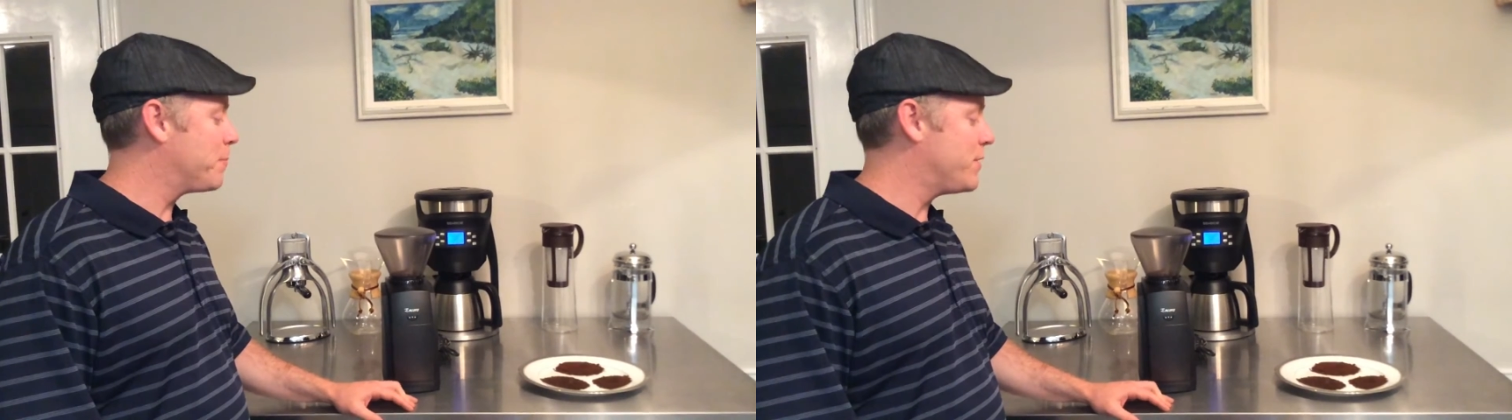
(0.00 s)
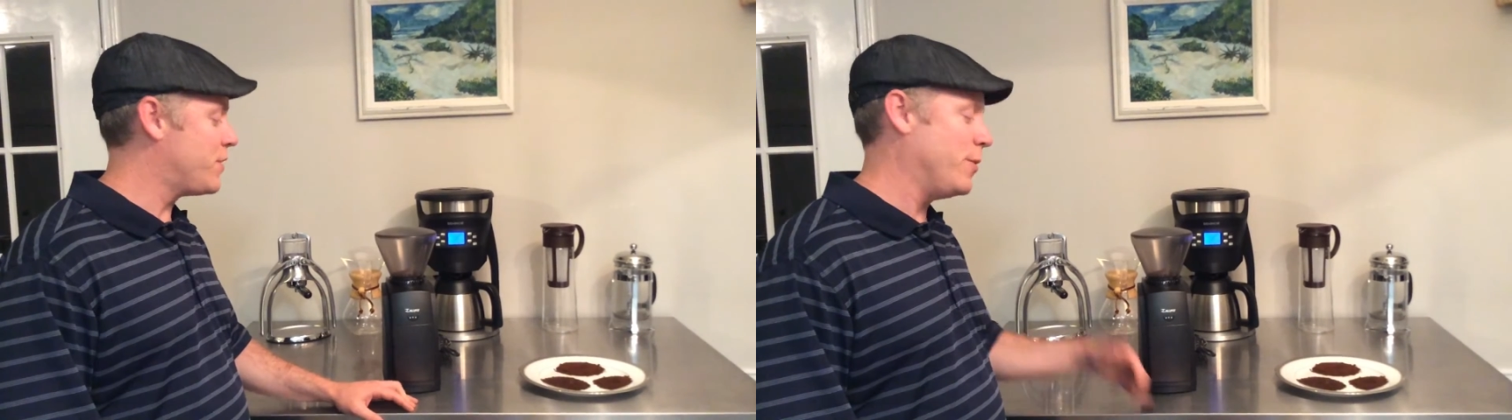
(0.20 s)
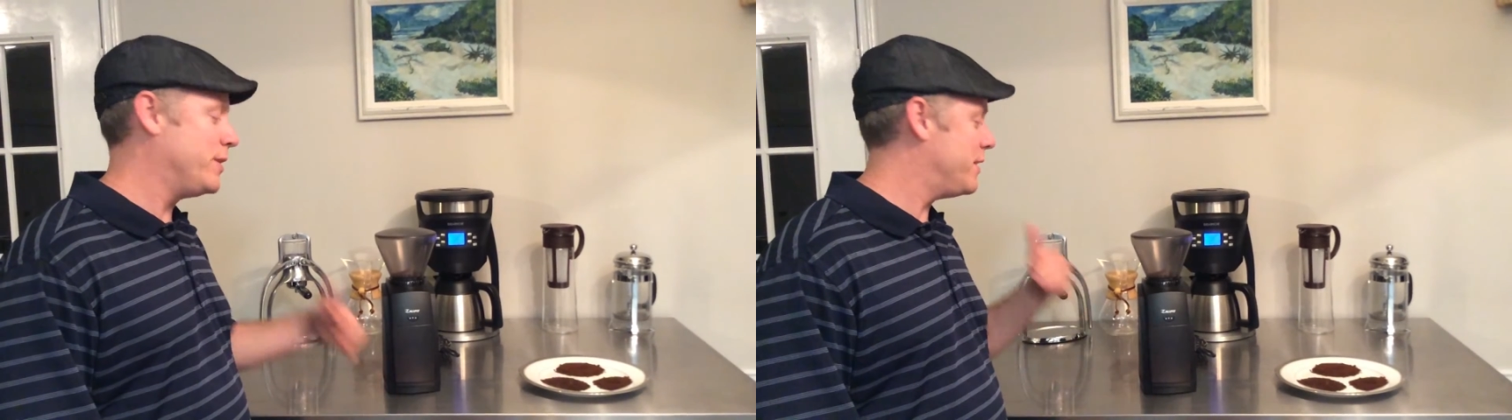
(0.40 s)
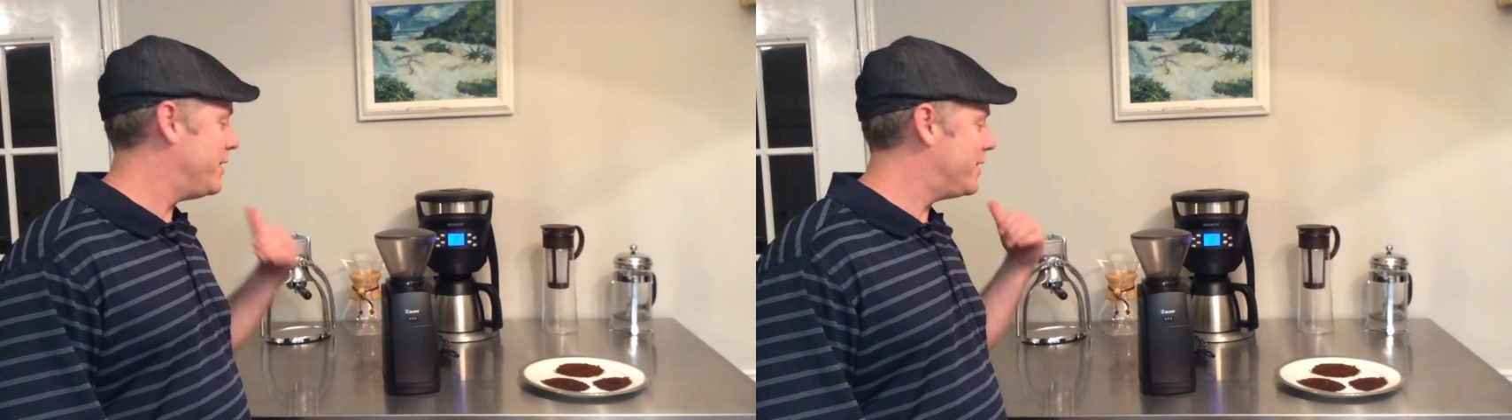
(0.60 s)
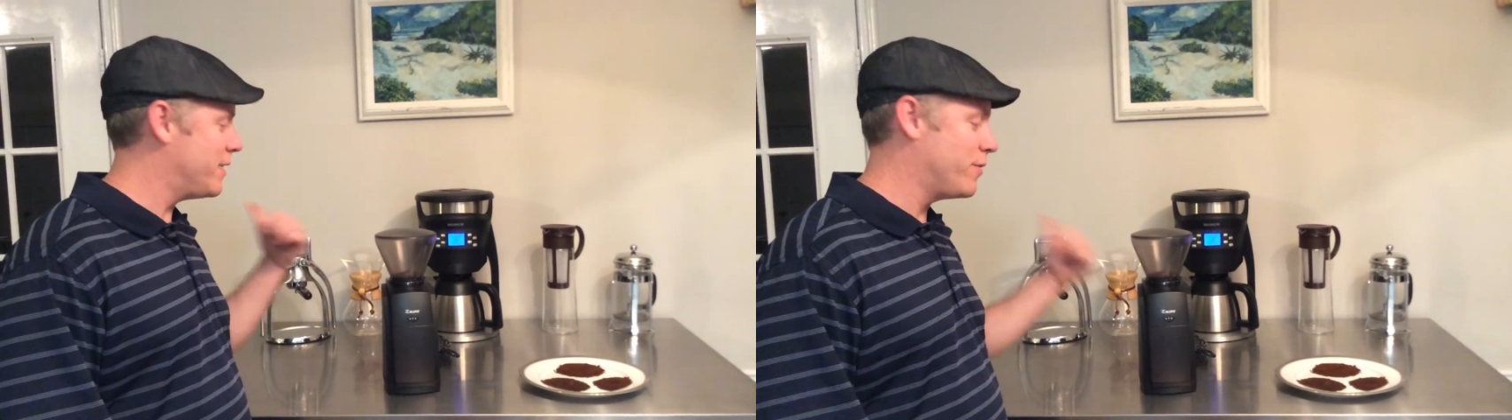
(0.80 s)
So
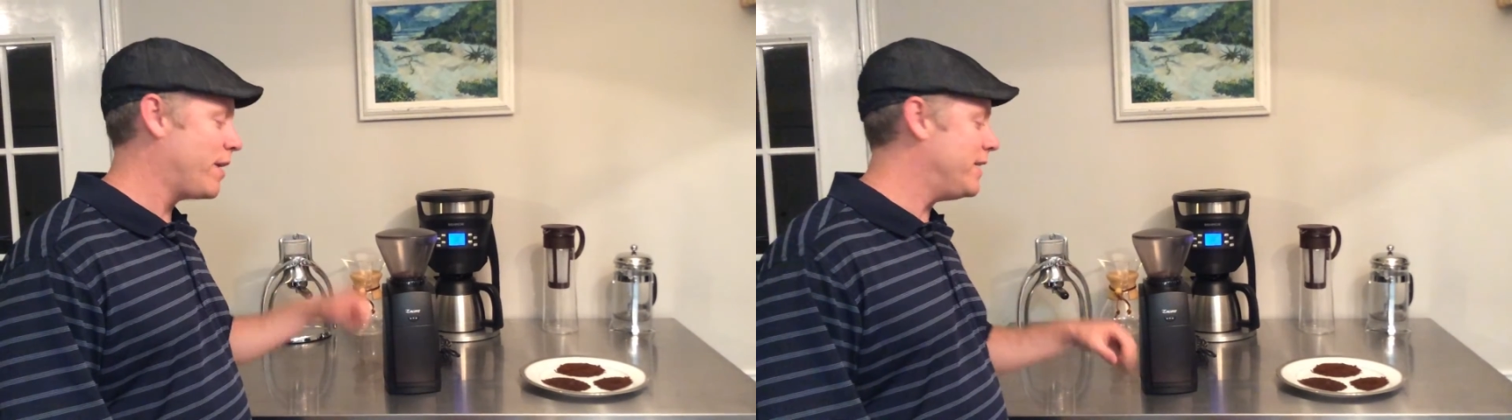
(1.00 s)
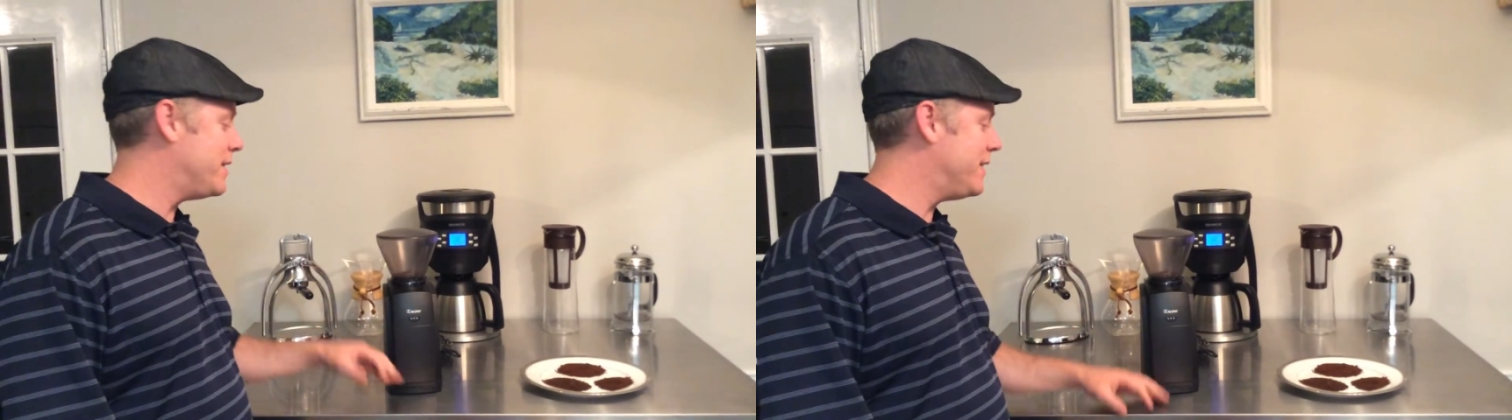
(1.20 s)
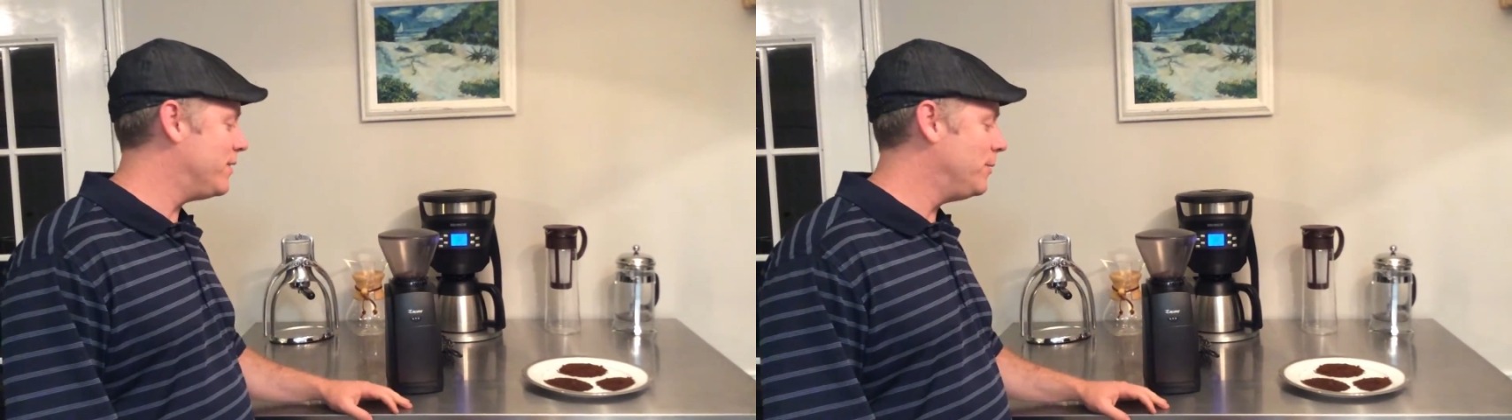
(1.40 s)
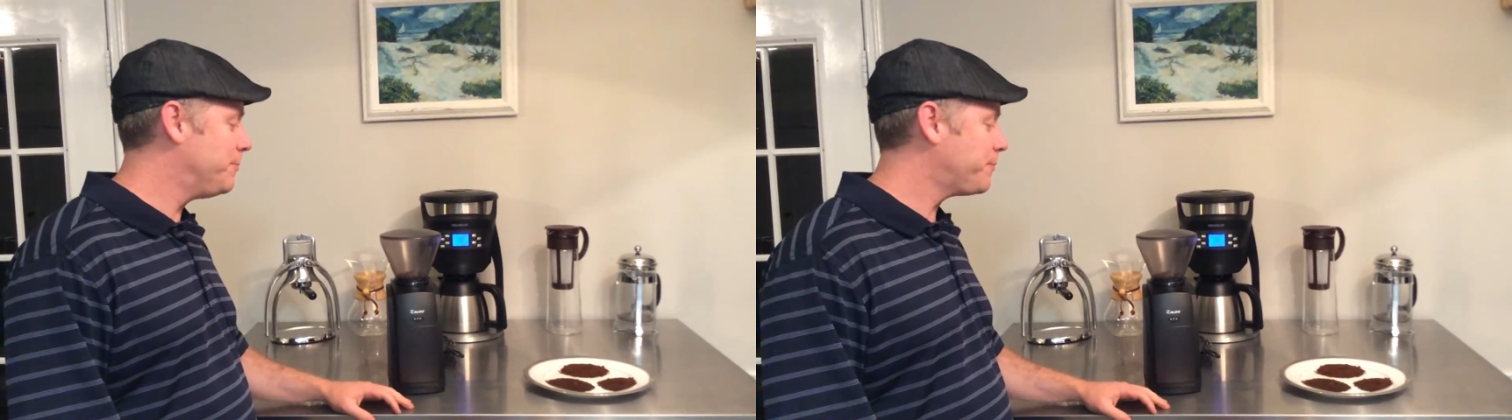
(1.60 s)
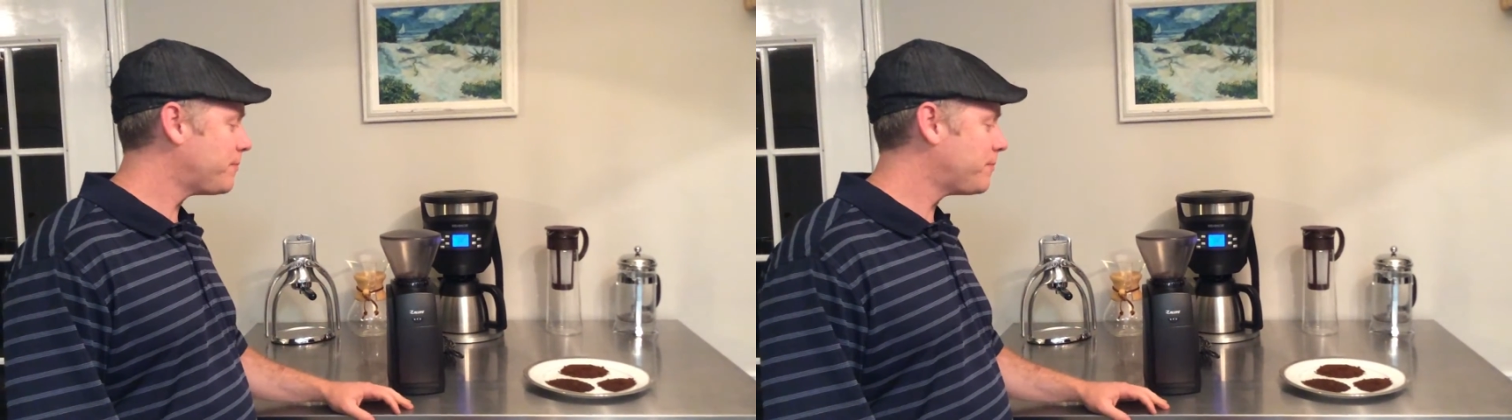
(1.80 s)
it's a great deal.